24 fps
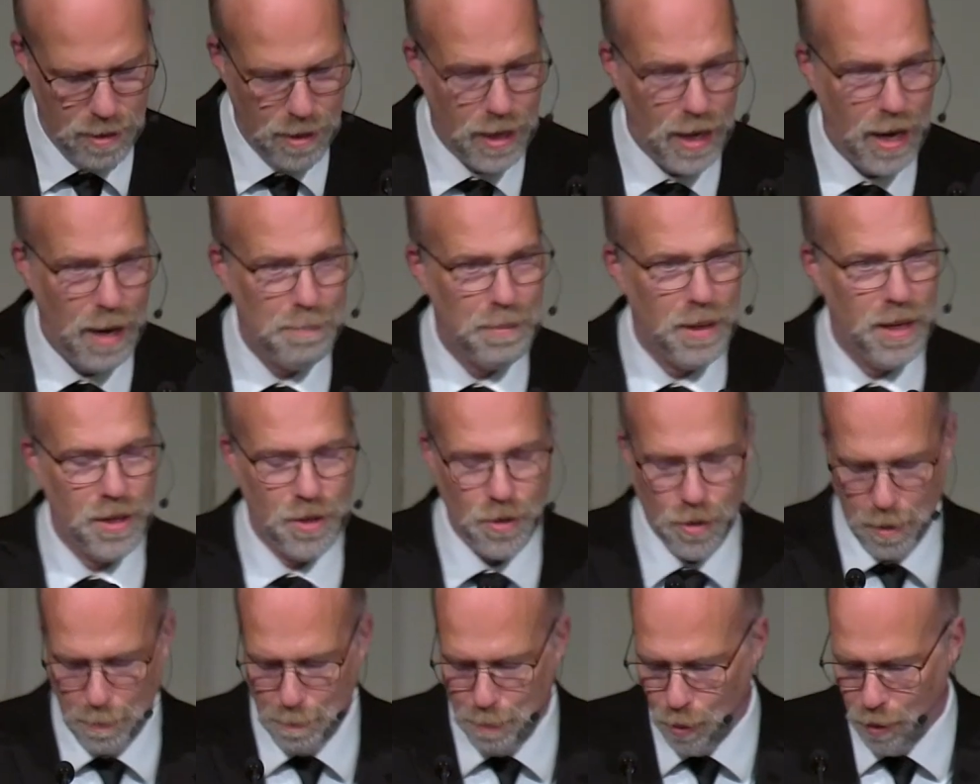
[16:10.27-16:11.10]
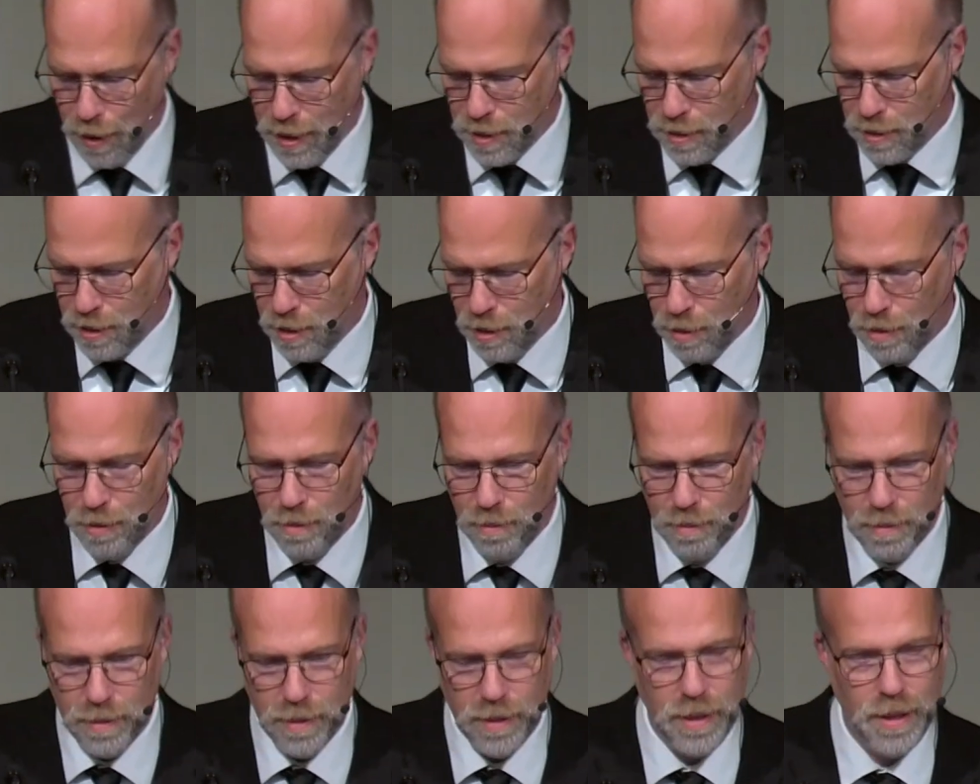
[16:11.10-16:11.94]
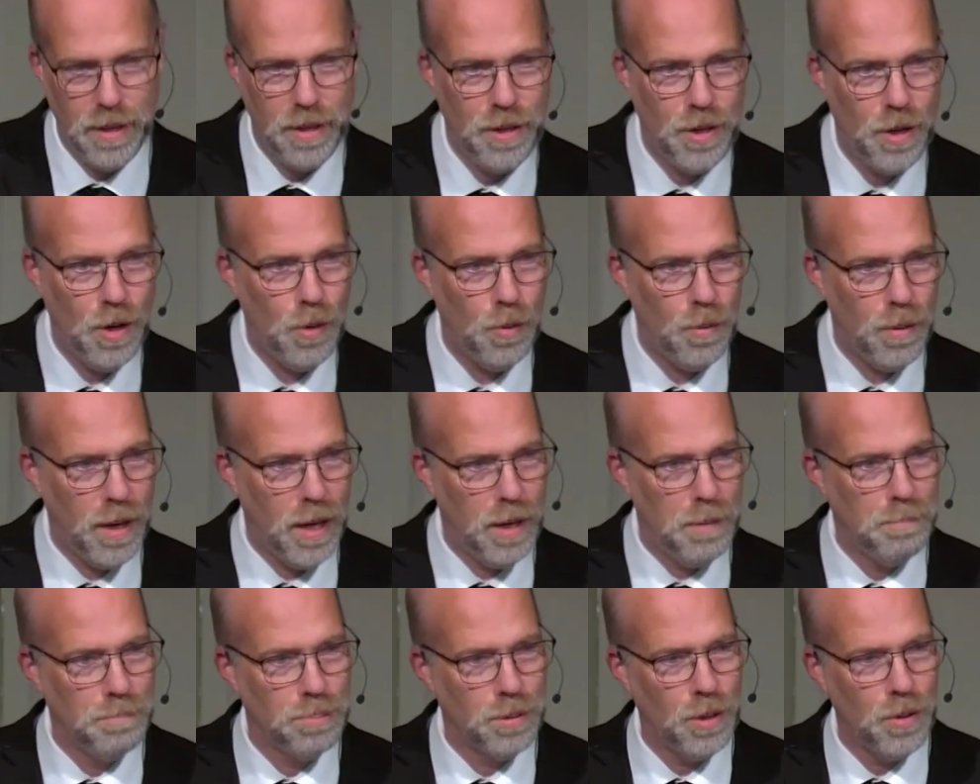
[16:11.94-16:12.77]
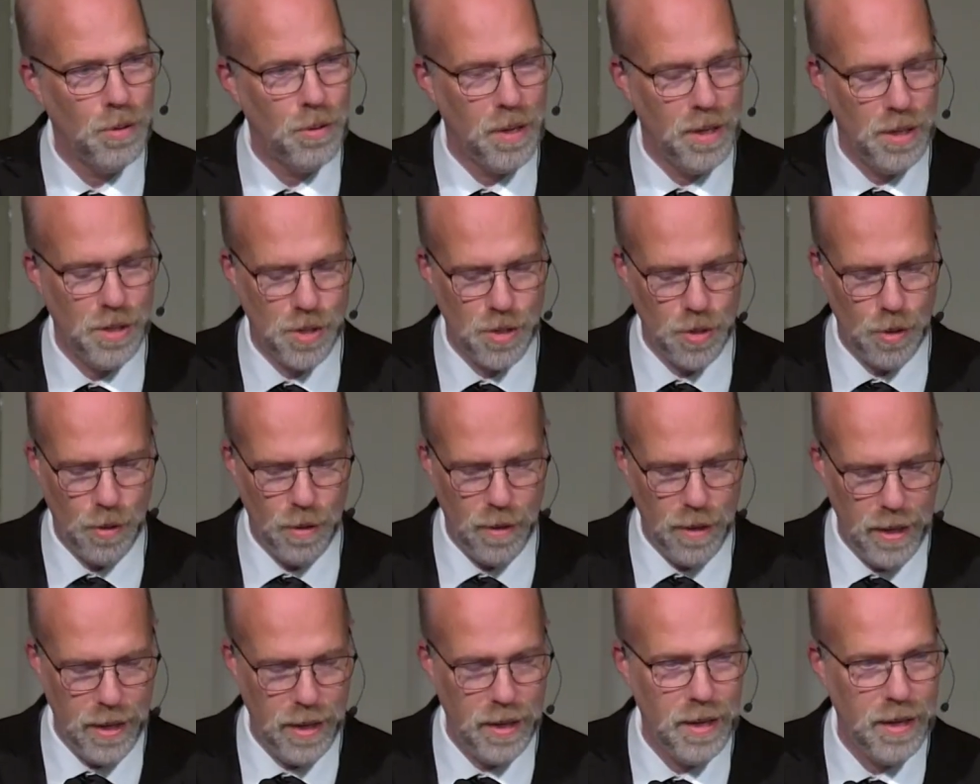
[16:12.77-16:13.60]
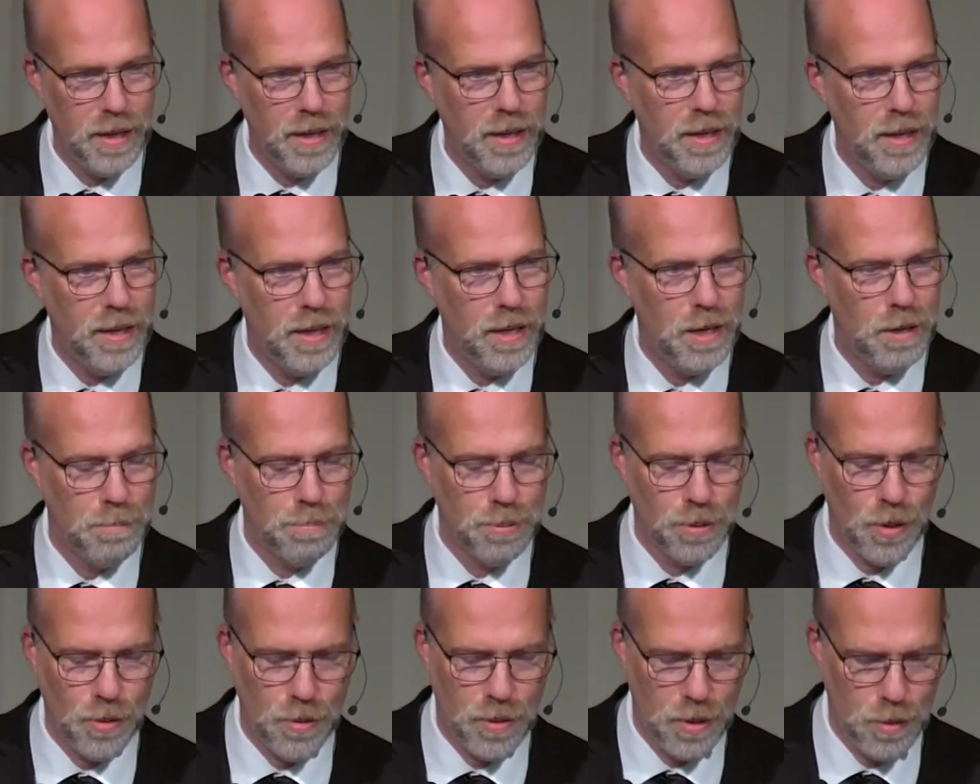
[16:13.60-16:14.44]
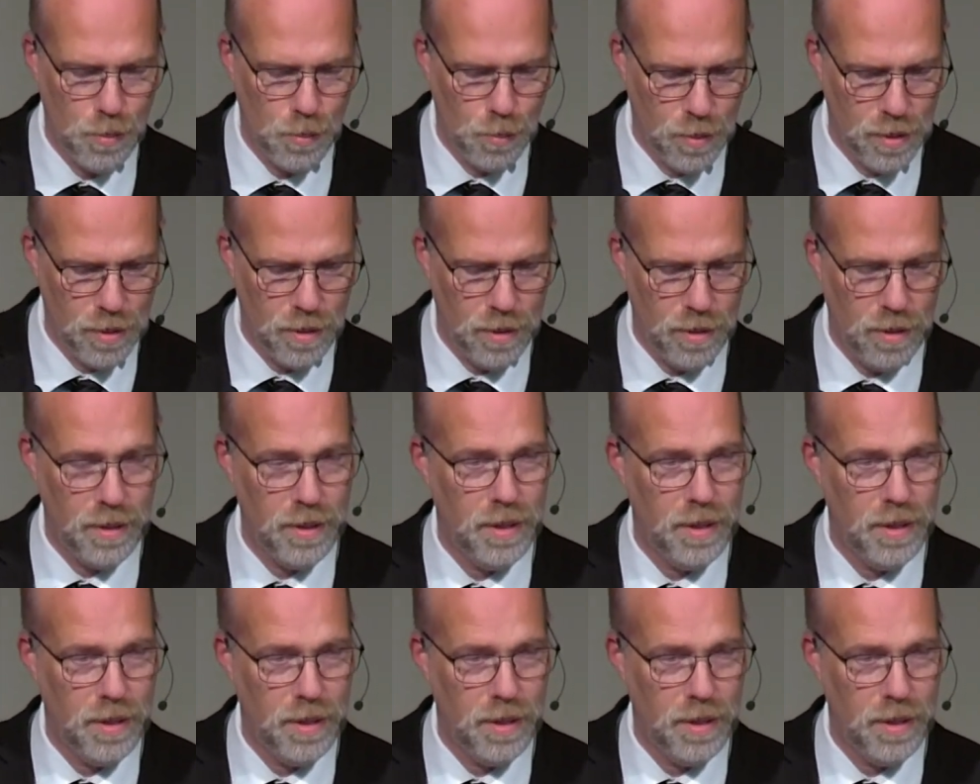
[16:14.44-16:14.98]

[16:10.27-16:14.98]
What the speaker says: I'm going to go to point two. No unbroken joy in a broken world.